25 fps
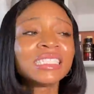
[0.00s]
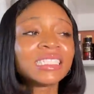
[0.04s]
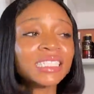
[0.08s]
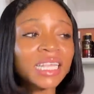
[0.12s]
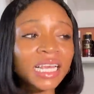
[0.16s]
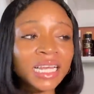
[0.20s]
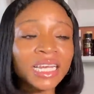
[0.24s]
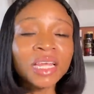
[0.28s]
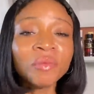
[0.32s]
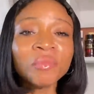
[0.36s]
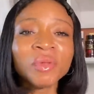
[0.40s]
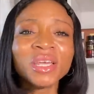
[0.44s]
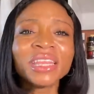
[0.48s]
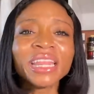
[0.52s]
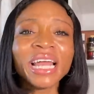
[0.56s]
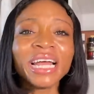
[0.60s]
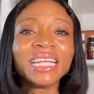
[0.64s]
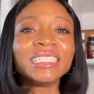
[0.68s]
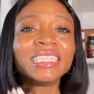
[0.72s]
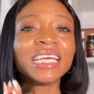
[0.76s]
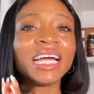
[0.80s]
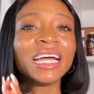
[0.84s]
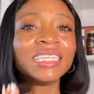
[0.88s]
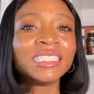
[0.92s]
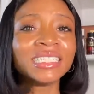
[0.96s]
telling me
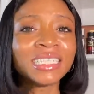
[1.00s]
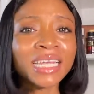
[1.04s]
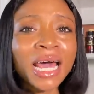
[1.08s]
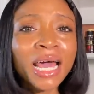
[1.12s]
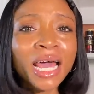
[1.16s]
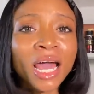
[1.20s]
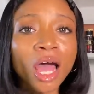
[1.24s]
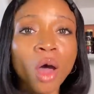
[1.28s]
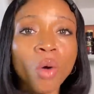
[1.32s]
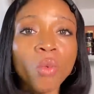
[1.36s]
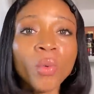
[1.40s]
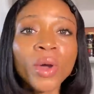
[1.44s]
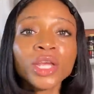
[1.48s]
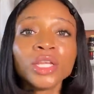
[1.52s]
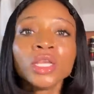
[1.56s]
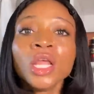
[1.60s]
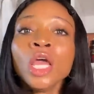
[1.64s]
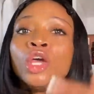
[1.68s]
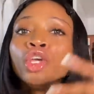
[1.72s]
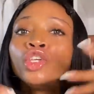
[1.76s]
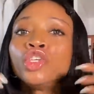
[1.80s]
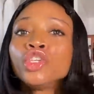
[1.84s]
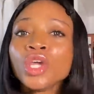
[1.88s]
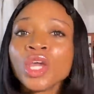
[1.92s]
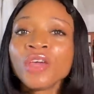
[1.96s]
that they are darker when
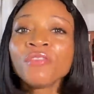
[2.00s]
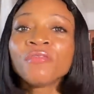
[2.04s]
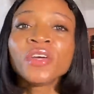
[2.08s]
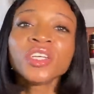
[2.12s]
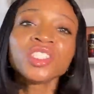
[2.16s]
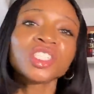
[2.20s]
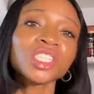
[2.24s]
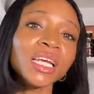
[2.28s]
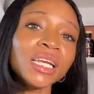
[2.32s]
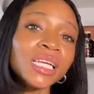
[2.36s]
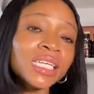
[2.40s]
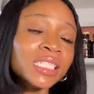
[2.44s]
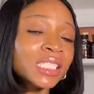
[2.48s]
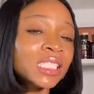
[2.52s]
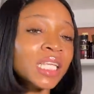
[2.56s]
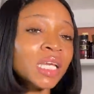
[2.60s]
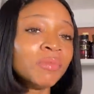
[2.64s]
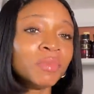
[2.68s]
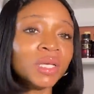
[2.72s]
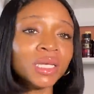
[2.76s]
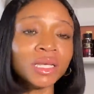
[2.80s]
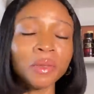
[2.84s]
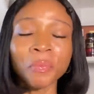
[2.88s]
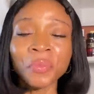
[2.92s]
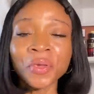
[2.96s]
you eventually send
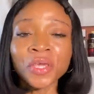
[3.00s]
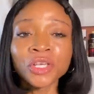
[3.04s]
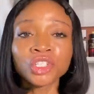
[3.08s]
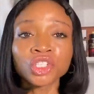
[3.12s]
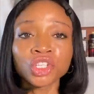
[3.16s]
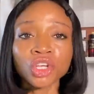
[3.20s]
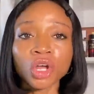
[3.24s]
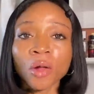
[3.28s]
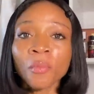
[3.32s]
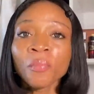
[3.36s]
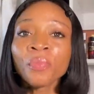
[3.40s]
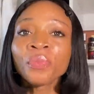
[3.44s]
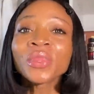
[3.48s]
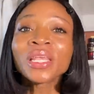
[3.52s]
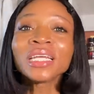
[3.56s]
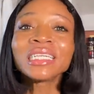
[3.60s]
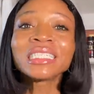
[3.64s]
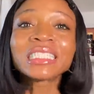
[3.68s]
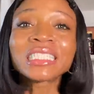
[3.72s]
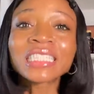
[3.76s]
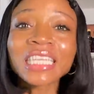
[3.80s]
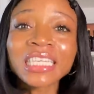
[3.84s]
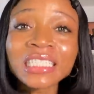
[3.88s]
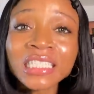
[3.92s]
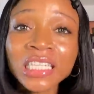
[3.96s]
me the picture.
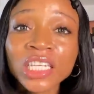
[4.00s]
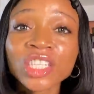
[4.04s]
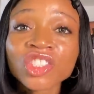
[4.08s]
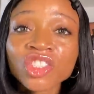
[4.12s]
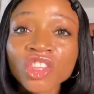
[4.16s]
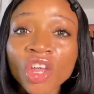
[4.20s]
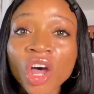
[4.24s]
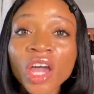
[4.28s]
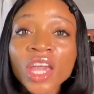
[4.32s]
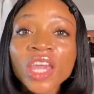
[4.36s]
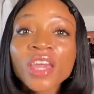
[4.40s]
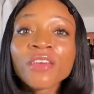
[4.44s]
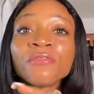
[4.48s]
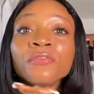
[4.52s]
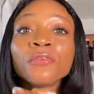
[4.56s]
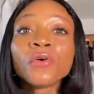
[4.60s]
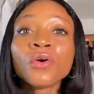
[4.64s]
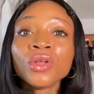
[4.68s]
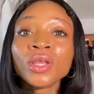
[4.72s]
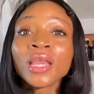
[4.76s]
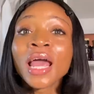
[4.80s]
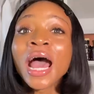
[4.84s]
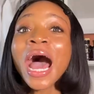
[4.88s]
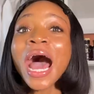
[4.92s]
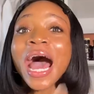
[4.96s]
Sis is not
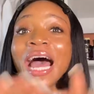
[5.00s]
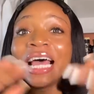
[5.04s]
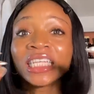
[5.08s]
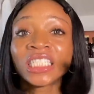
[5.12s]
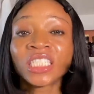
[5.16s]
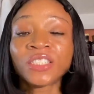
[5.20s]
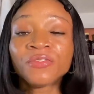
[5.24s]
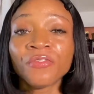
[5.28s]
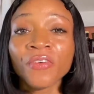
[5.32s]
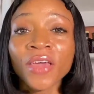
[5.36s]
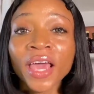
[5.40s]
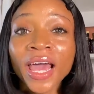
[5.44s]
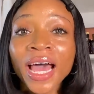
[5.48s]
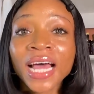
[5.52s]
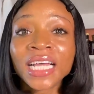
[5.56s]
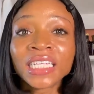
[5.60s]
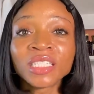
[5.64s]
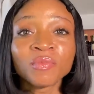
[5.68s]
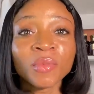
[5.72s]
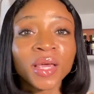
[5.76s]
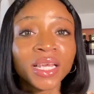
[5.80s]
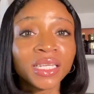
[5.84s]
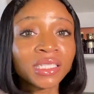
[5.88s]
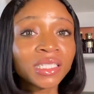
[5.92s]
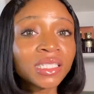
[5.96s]
even as fair
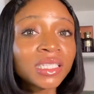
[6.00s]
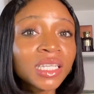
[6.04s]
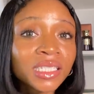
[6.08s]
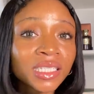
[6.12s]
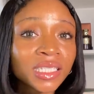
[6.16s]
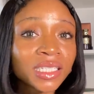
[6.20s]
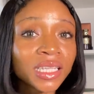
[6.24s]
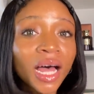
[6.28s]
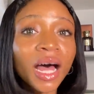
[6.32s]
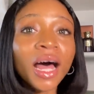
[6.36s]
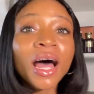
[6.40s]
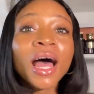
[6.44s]
as my sister,